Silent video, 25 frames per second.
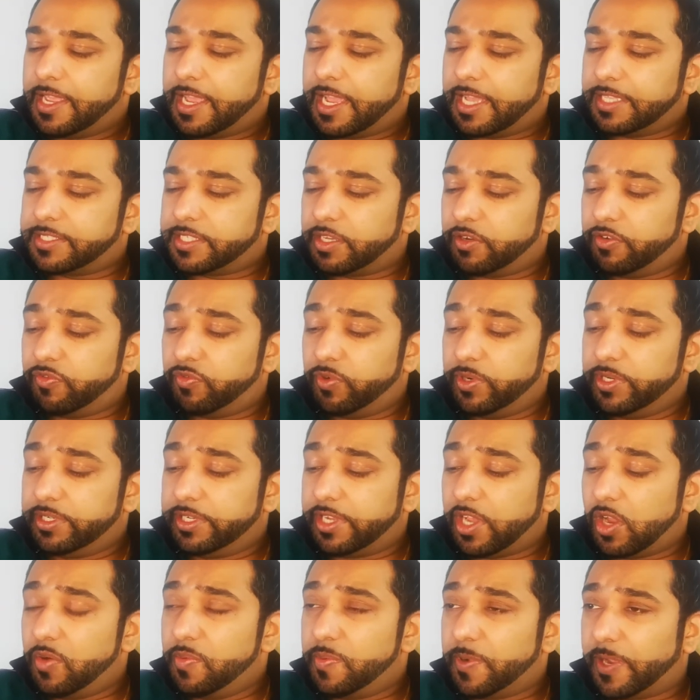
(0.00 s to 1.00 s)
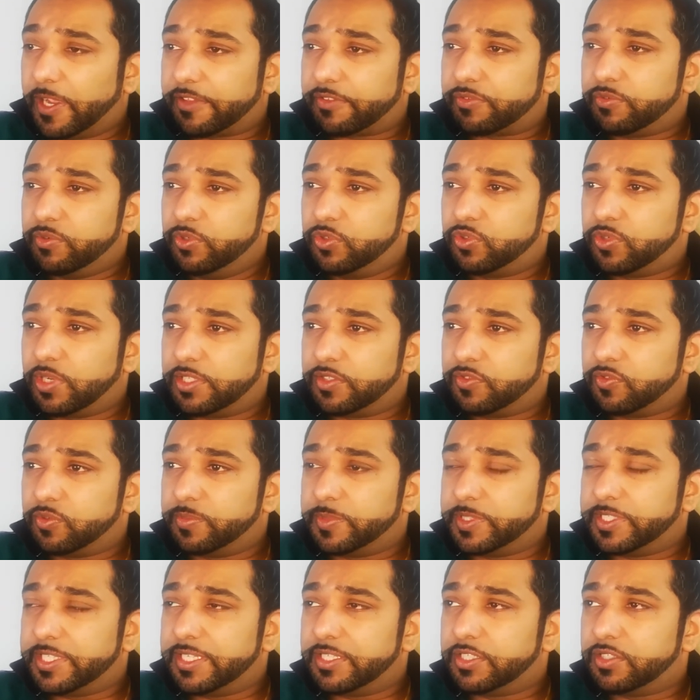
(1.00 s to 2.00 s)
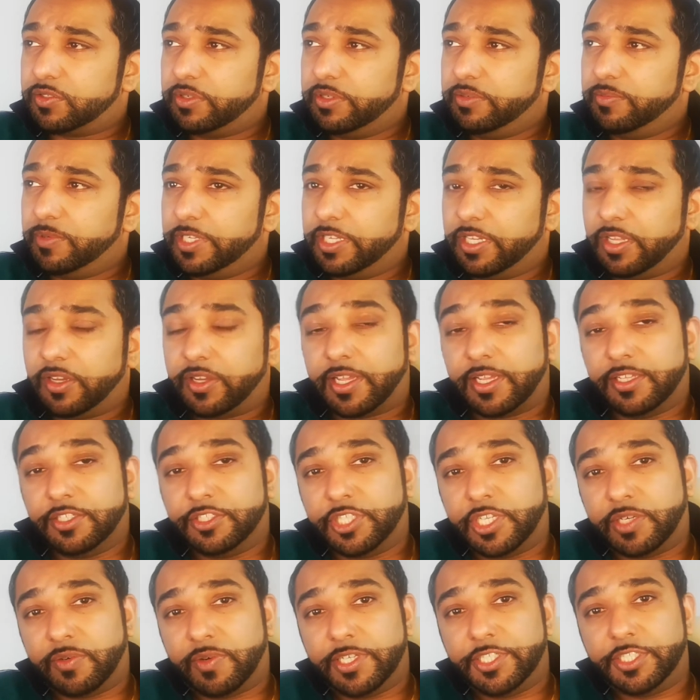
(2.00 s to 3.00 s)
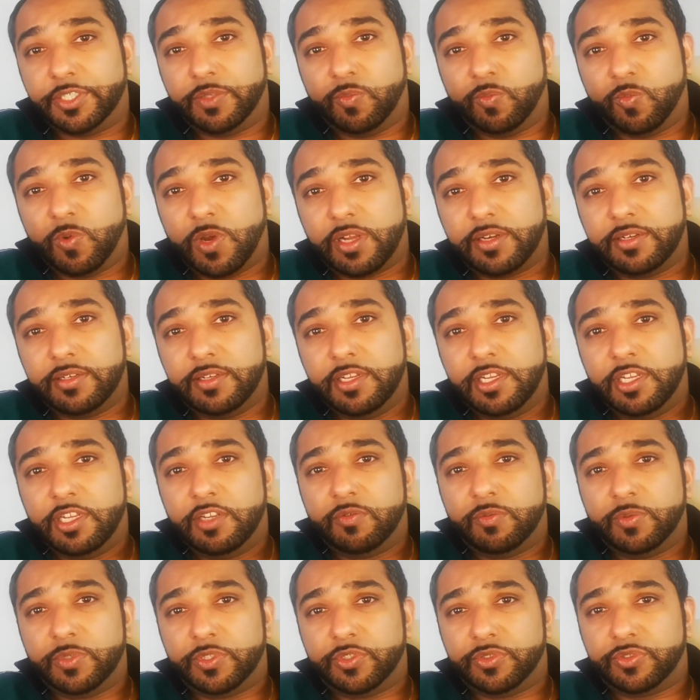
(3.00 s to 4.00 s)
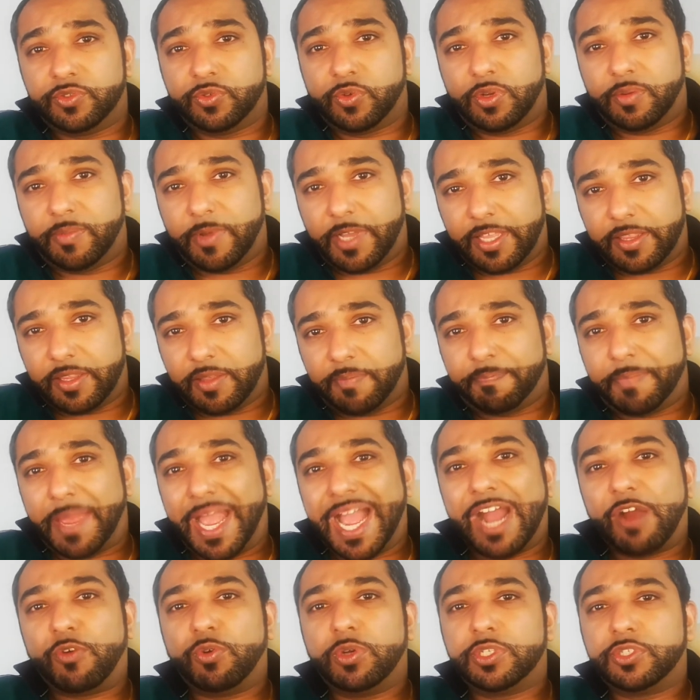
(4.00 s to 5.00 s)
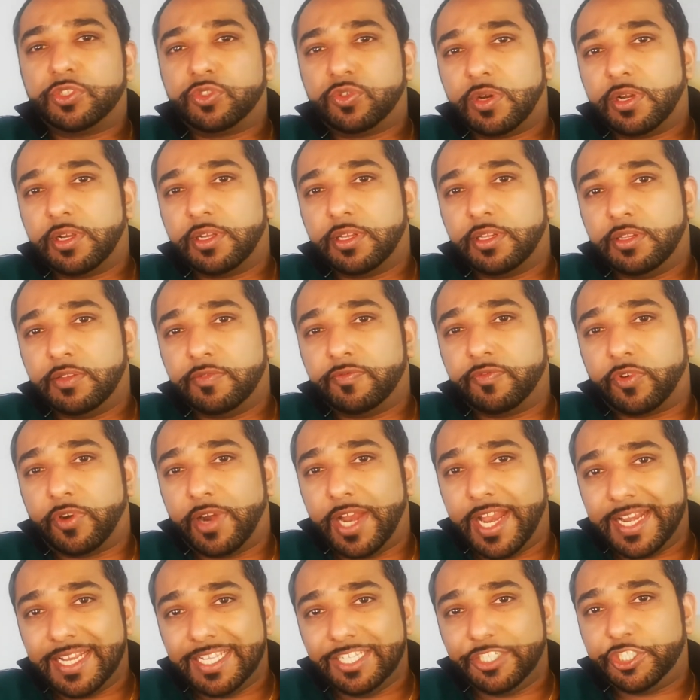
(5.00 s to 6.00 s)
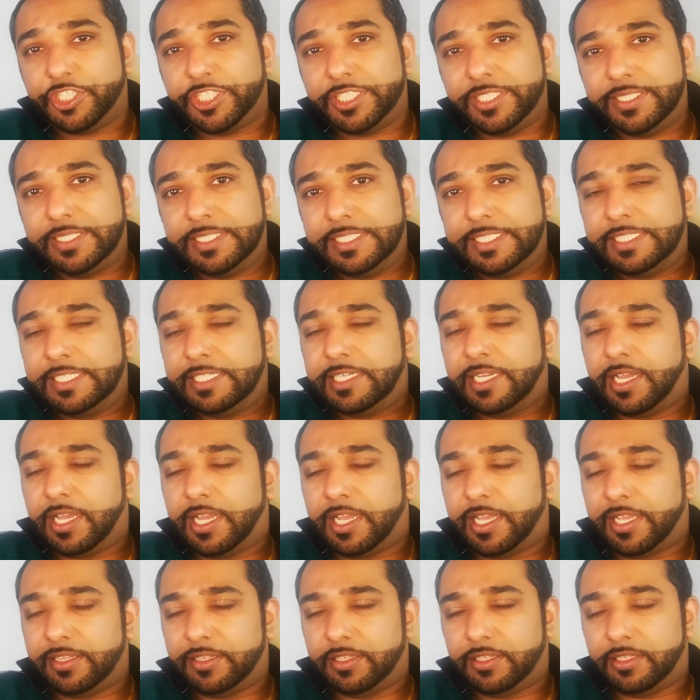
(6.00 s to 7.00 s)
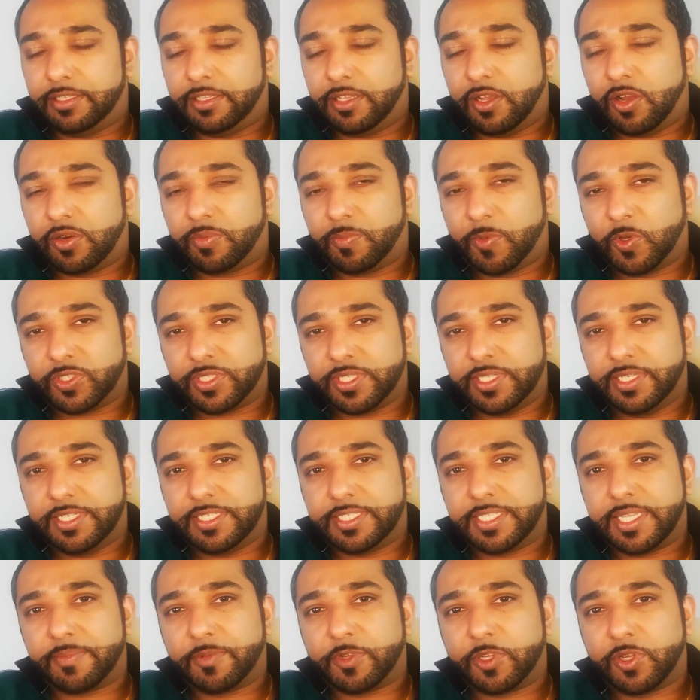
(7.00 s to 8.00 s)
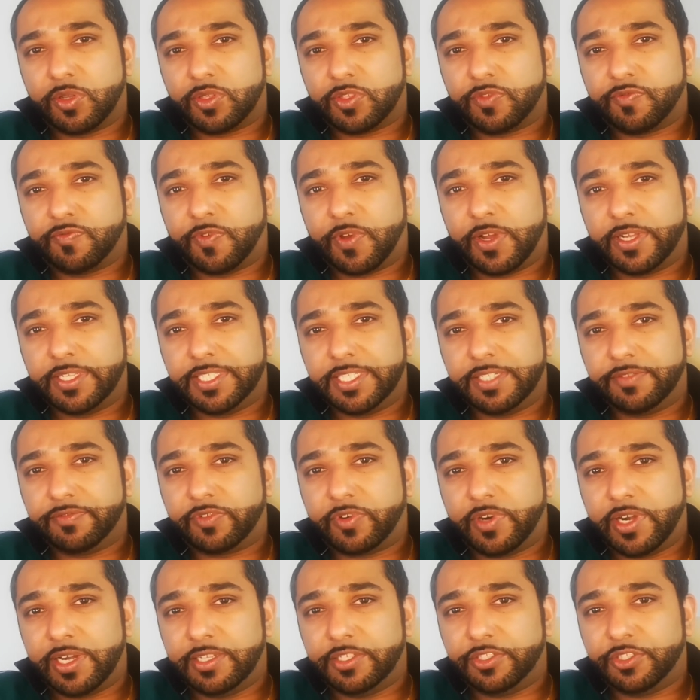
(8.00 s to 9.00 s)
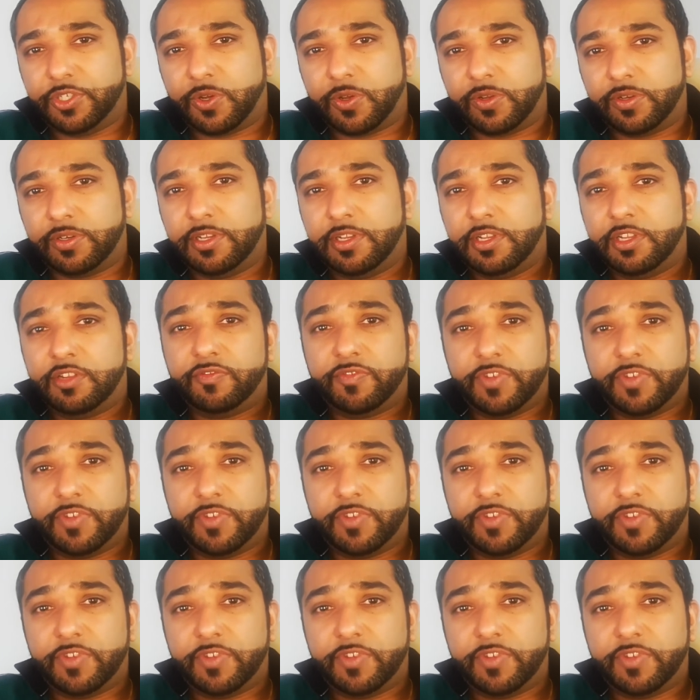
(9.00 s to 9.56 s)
And so if we go back through Transformers history, we look at Generation 1, which is all about the power struggle for energy and the Autobots and Decepticons fighting for Energon.